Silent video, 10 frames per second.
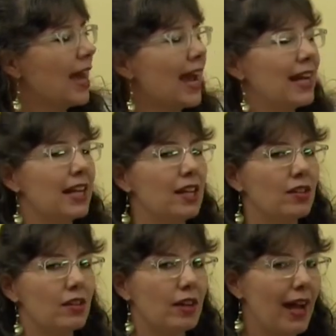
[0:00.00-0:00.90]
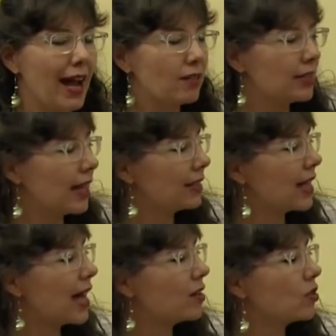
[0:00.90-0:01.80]
and either count out
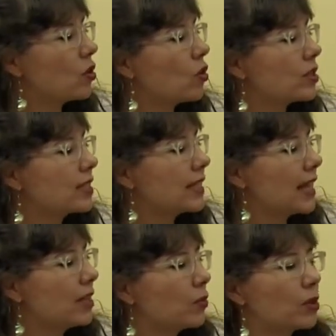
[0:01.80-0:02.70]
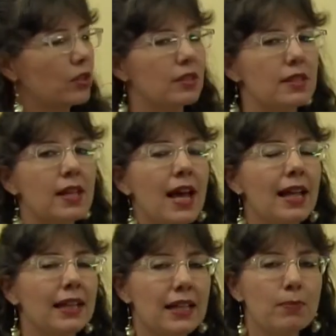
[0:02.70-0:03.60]
loud or say the words.
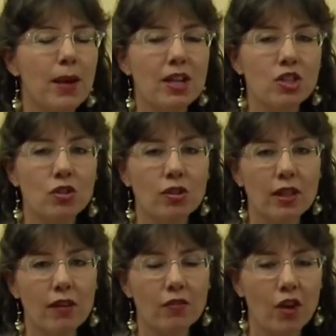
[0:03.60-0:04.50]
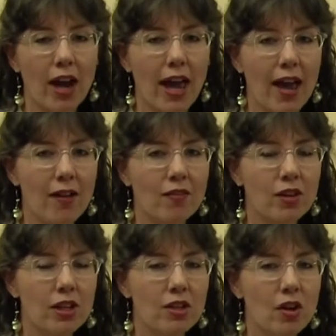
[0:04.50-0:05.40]
Let's make sure that for
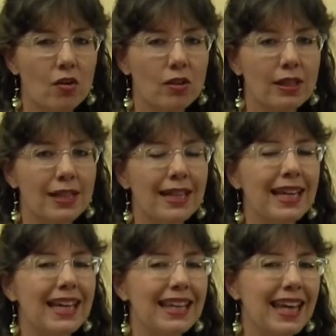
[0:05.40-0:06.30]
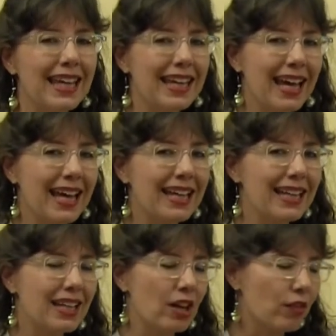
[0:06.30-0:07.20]
every note, they get
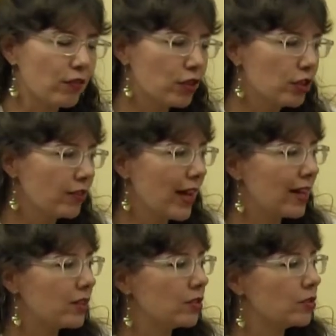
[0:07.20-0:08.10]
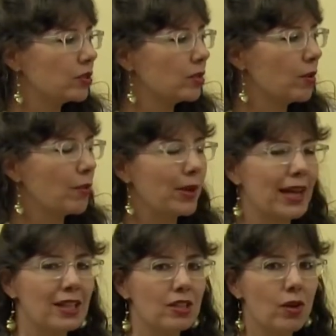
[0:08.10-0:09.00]
their full value. So when we
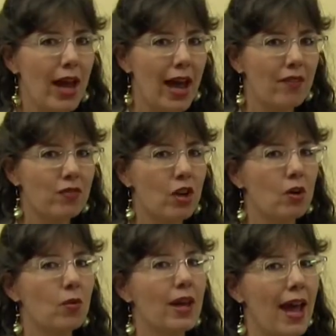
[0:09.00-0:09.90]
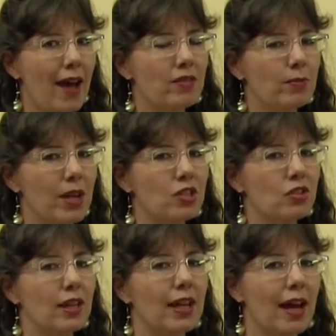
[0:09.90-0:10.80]
get to a half note, we have to make
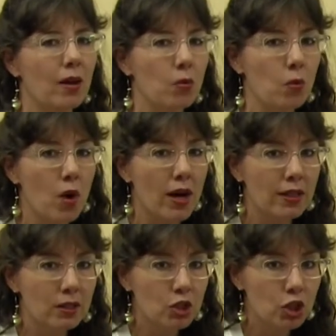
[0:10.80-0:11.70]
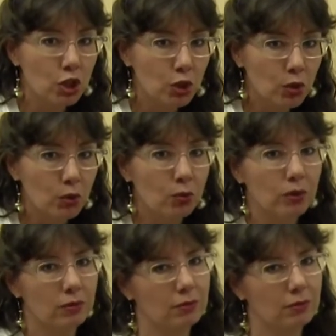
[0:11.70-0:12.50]
sure they count 1, 2,